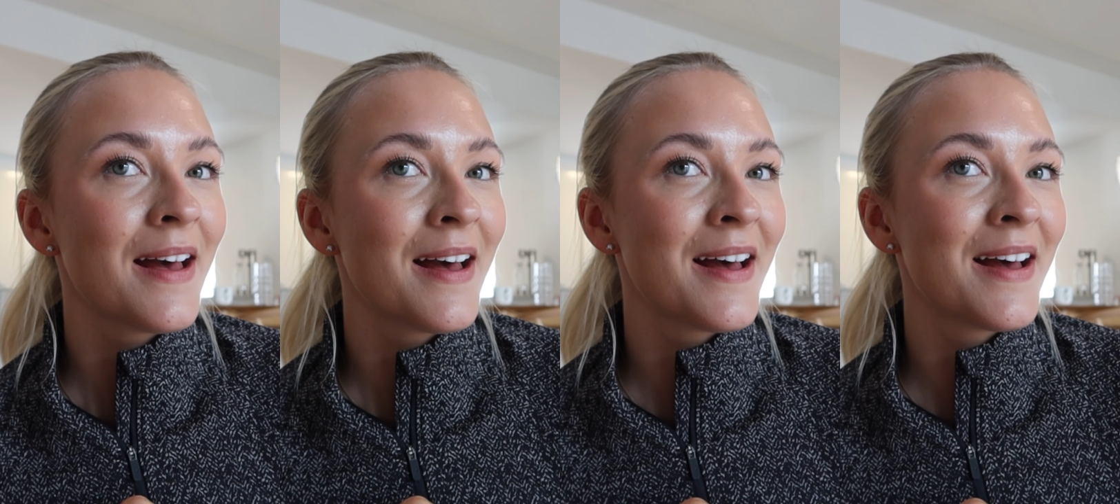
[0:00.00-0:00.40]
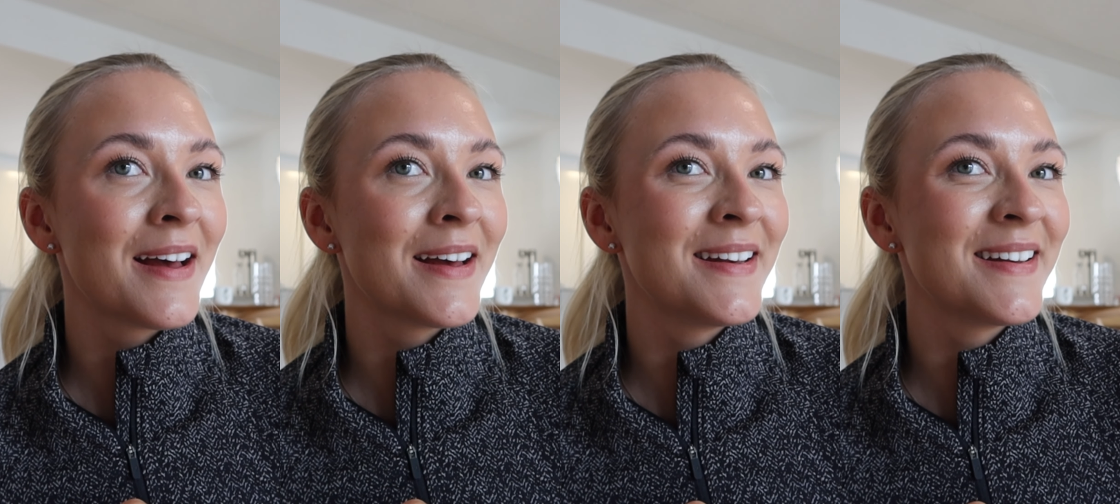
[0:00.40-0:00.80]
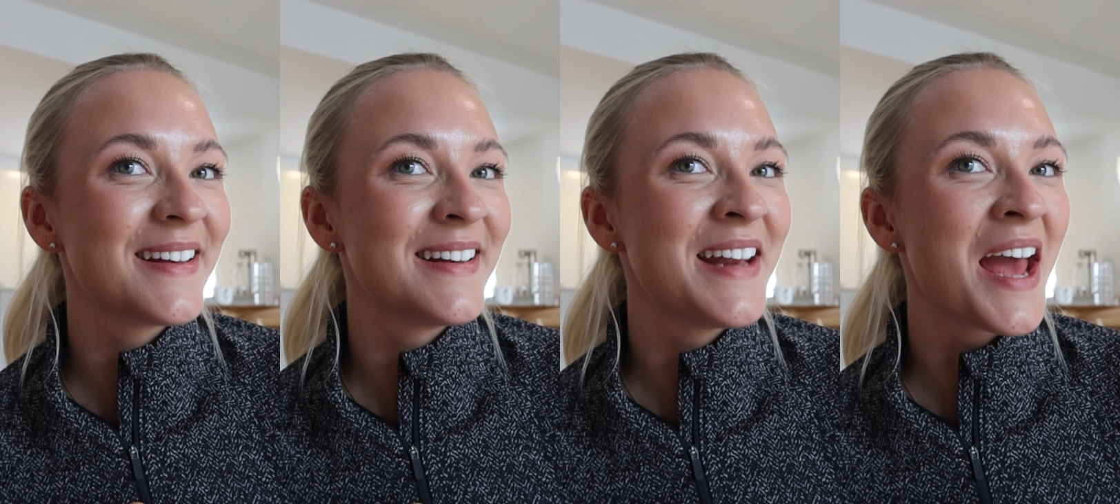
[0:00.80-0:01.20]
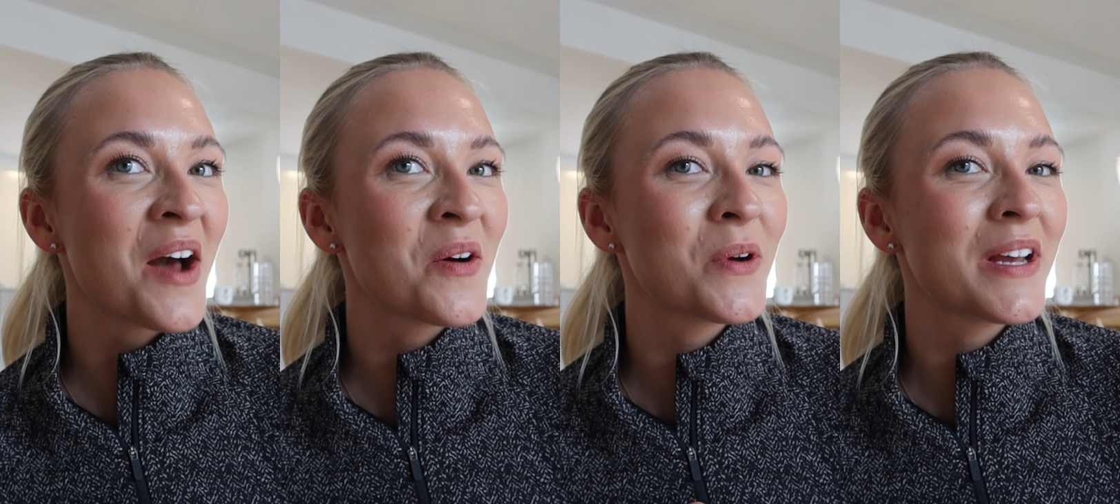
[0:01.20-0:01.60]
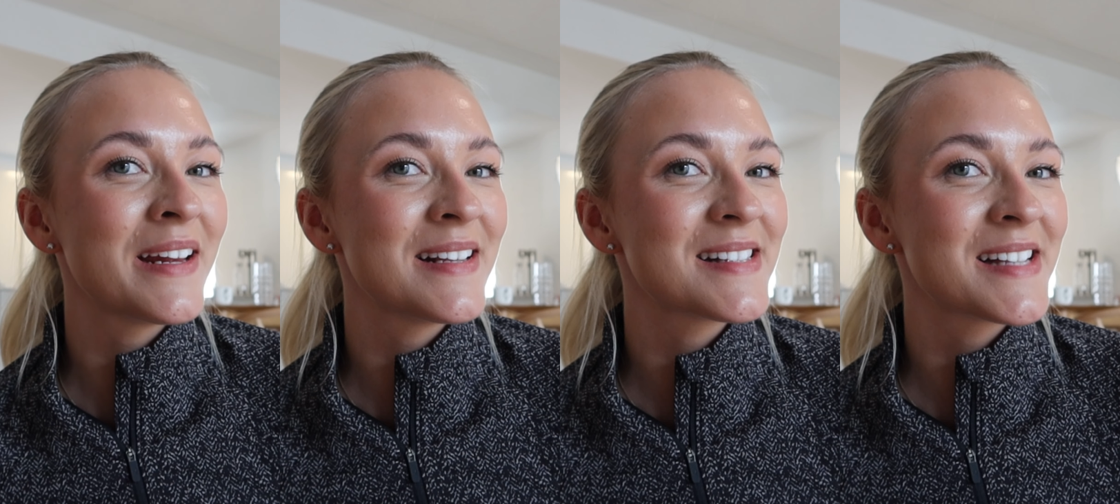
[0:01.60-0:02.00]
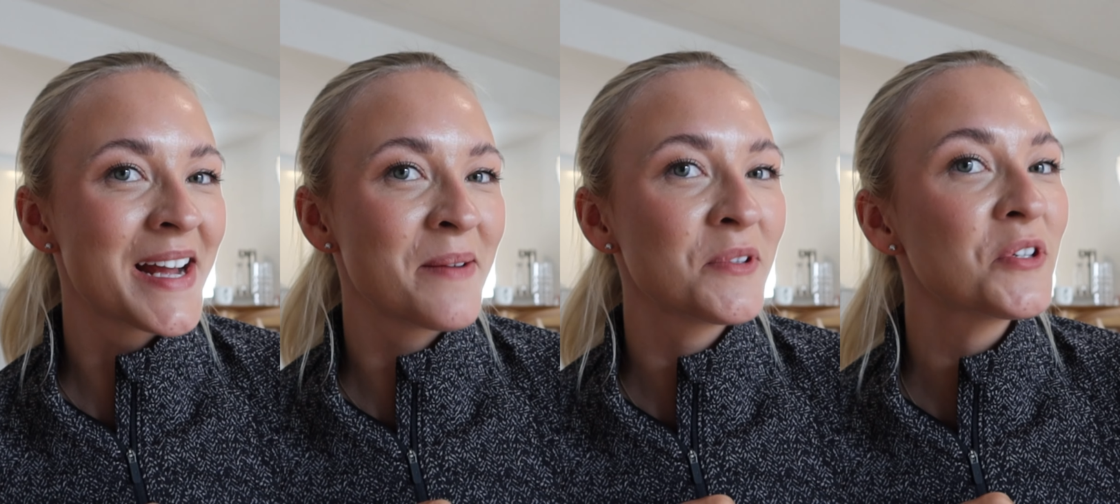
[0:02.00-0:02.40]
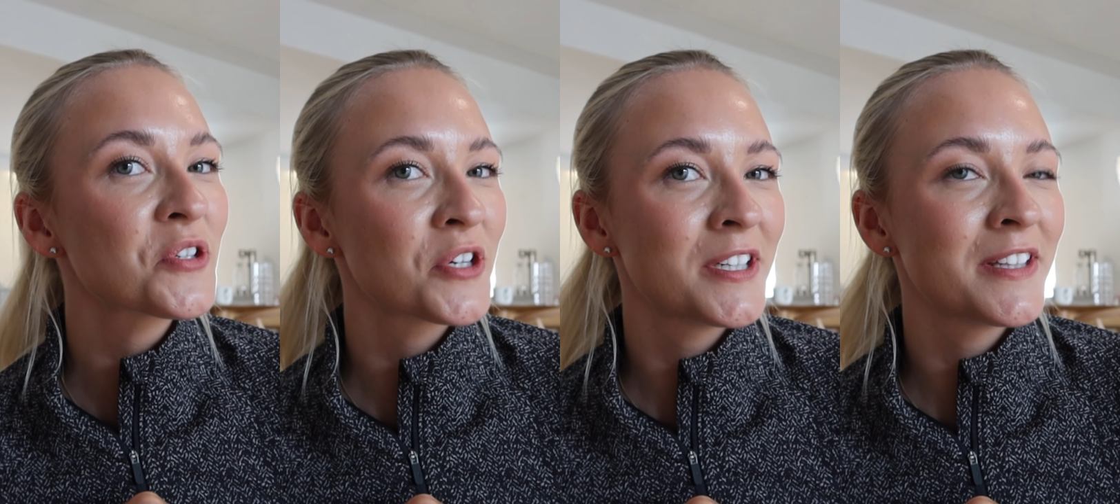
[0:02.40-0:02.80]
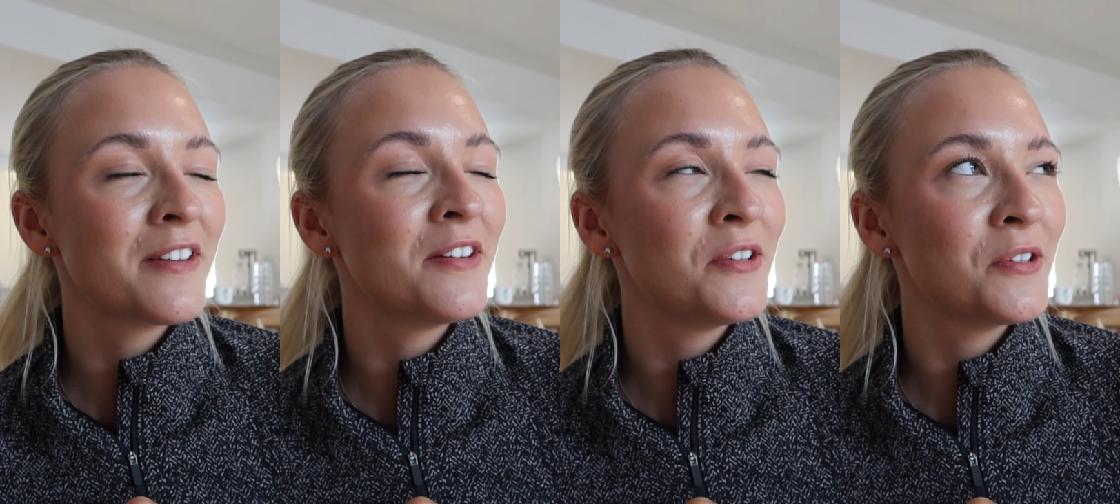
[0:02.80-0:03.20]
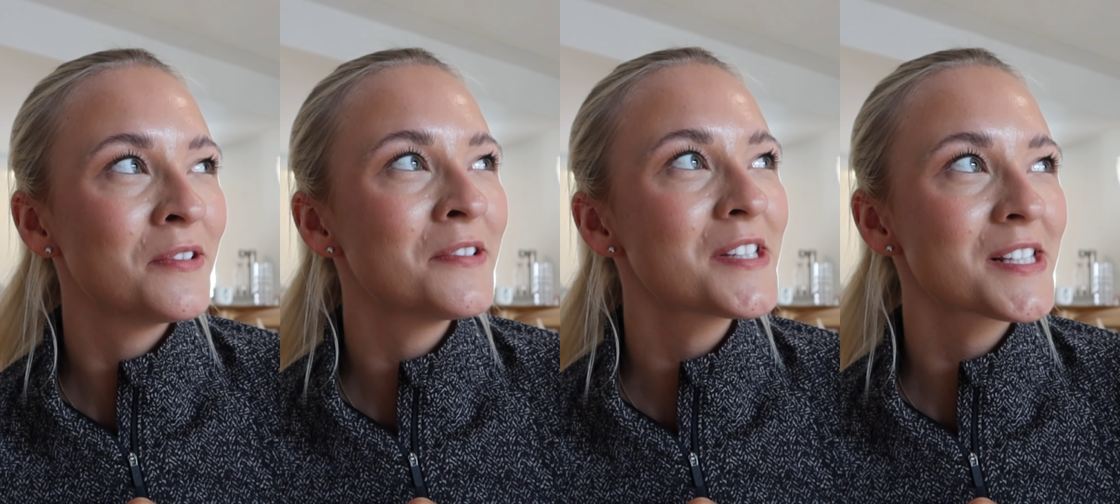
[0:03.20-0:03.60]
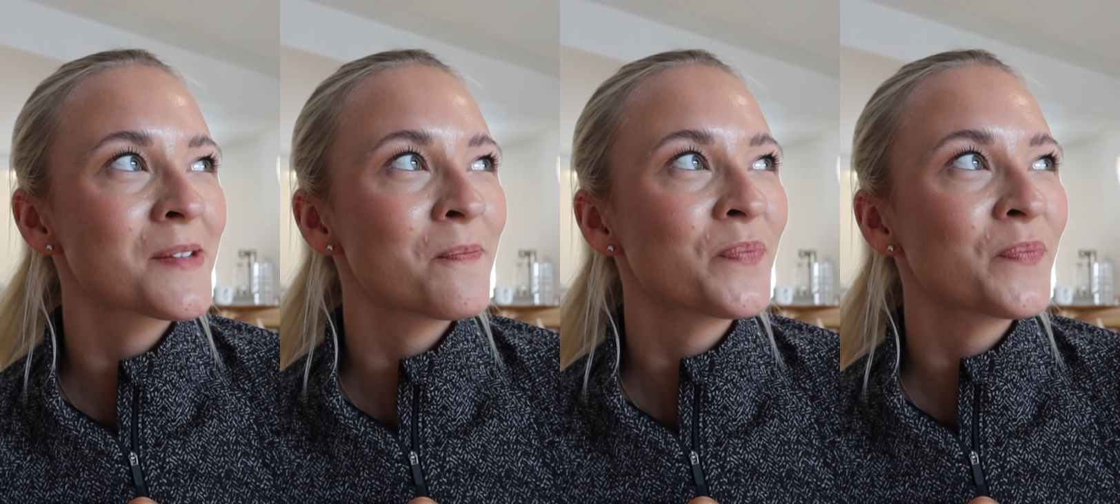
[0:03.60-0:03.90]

and now it is time to share the news.